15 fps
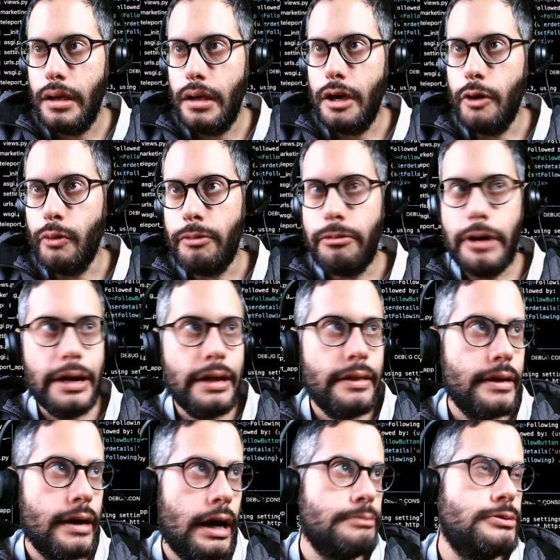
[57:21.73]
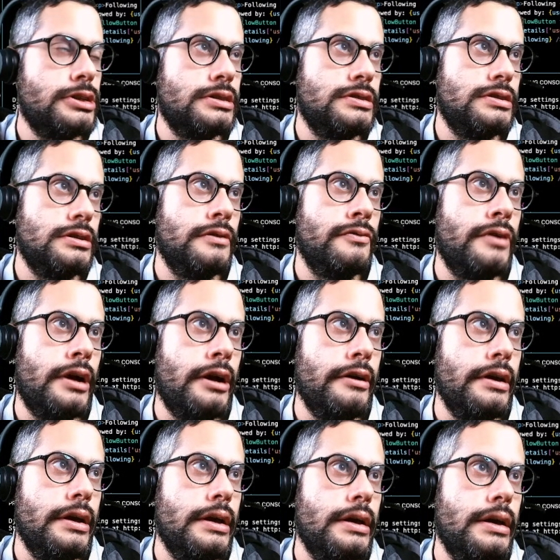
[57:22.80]
writing the objects here
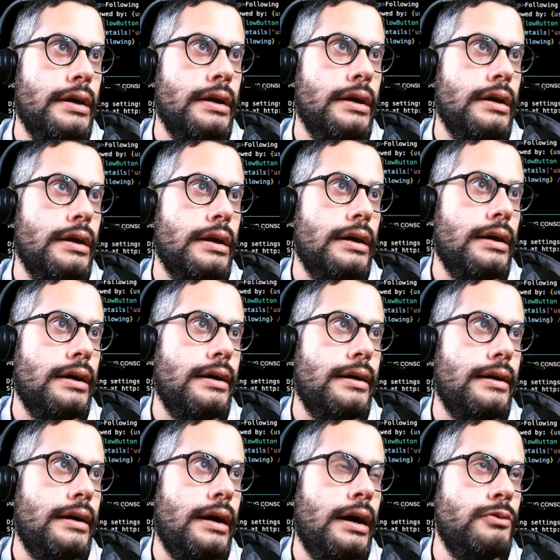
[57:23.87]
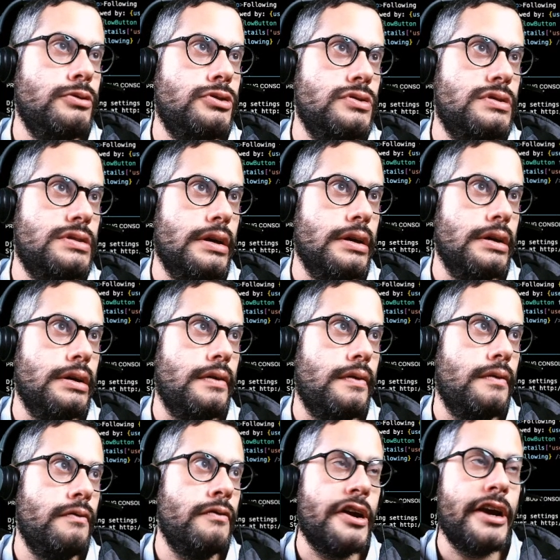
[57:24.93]
very, how would you say it,
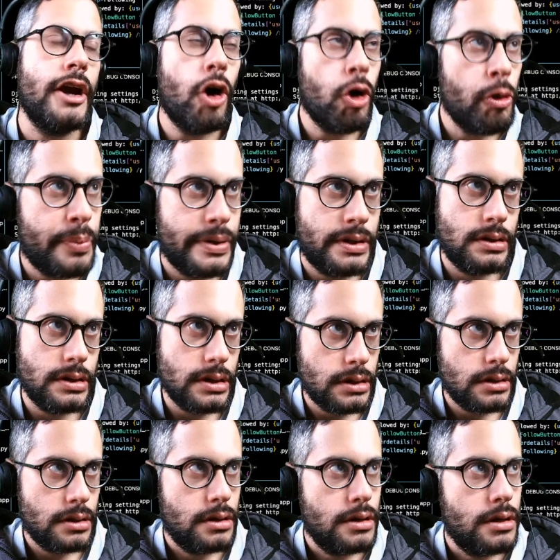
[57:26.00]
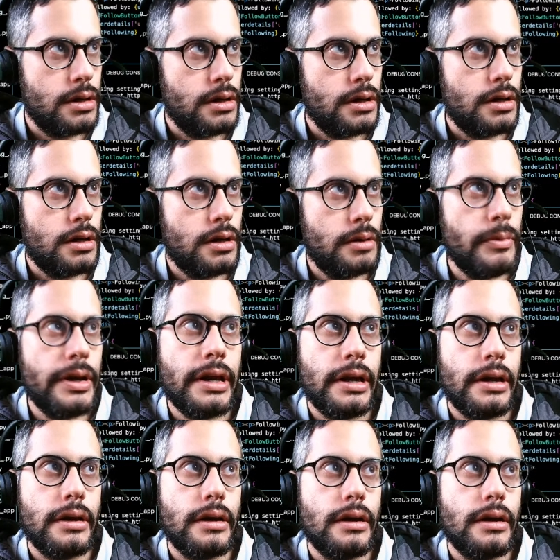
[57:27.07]
very openly, meaning